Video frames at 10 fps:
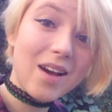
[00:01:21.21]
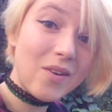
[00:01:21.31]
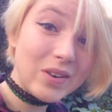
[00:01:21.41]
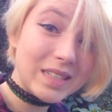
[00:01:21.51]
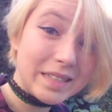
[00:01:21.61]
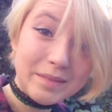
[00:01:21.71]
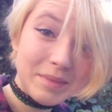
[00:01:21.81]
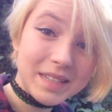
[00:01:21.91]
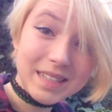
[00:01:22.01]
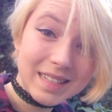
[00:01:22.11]

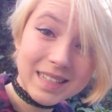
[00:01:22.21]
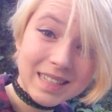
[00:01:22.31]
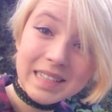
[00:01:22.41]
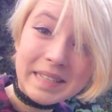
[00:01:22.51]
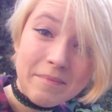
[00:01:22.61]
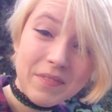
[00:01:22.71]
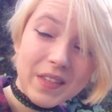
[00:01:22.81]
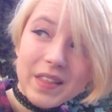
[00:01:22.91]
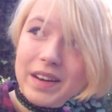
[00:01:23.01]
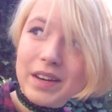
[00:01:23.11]
autism isn't
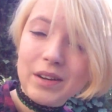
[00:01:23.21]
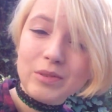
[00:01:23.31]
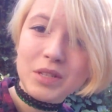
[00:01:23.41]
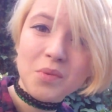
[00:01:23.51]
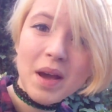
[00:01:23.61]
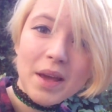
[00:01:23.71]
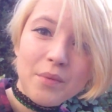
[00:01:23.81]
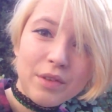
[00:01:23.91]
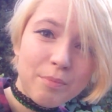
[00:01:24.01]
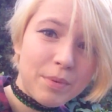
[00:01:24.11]
something that goes away
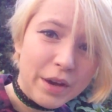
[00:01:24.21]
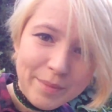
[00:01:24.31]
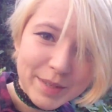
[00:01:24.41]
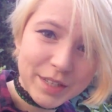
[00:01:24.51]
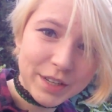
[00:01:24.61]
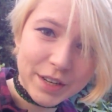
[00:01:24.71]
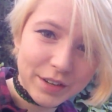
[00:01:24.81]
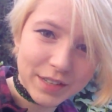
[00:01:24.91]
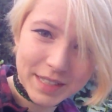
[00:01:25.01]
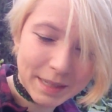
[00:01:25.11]
with puberty
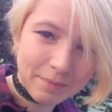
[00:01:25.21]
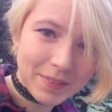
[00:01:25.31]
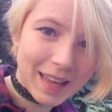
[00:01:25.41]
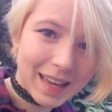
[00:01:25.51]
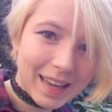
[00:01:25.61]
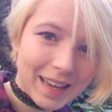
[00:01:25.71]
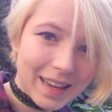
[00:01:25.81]
or something.